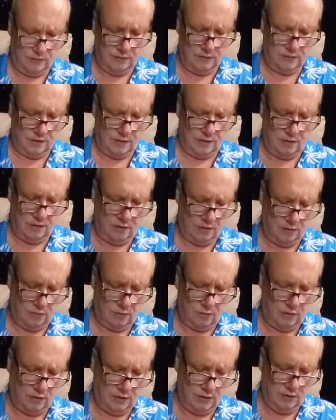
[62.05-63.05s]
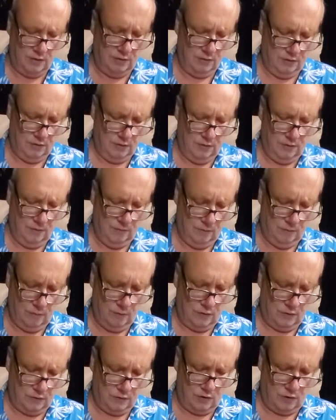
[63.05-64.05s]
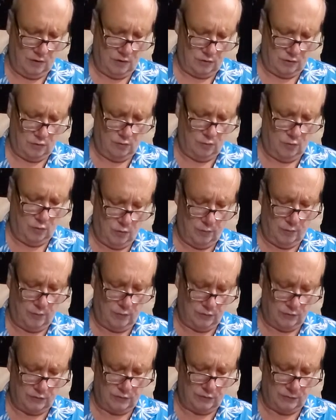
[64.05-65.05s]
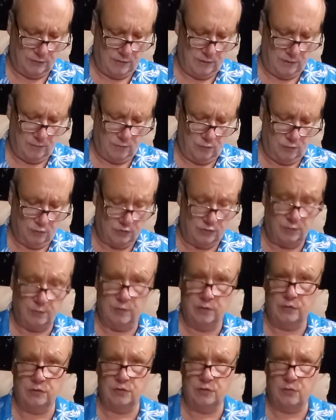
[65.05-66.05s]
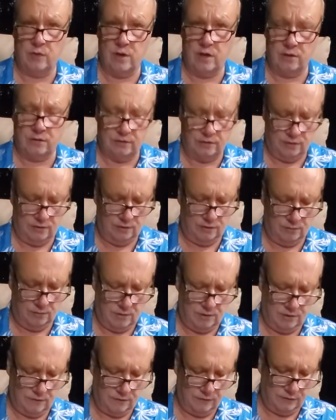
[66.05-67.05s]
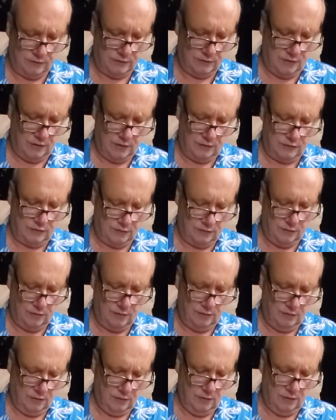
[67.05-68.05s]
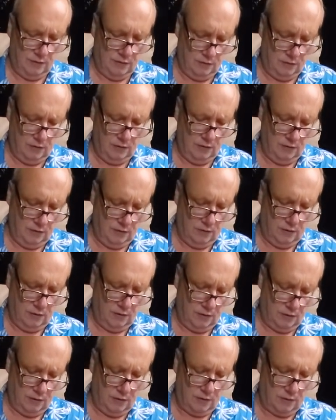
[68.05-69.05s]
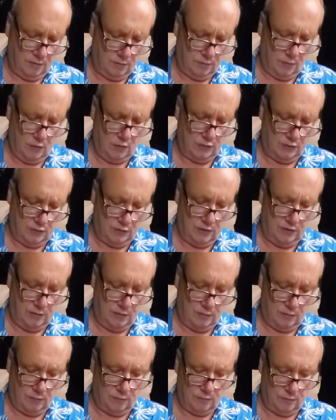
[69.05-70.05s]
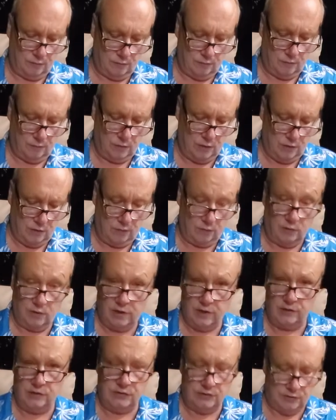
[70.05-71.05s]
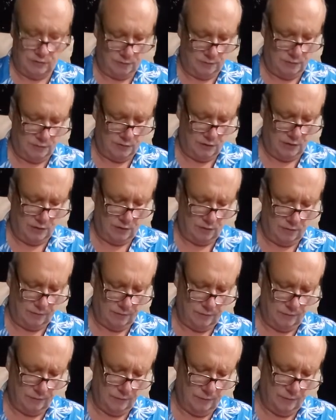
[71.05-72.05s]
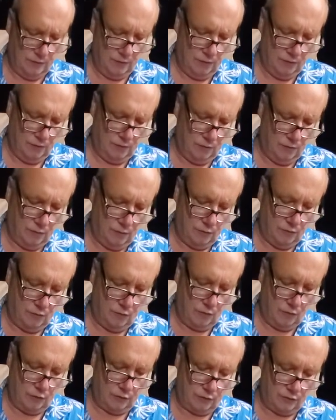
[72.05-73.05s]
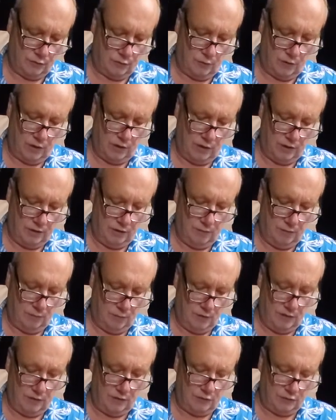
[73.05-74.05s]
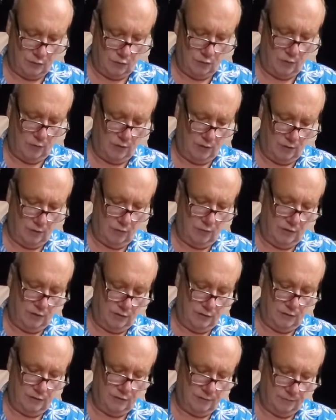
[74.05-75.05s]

It's that kind of read. I talk a little personally about more spirituality and manifestation. And mostly I'm a love and relationship channel. The Heart Spread and Meet the Soulmate reads.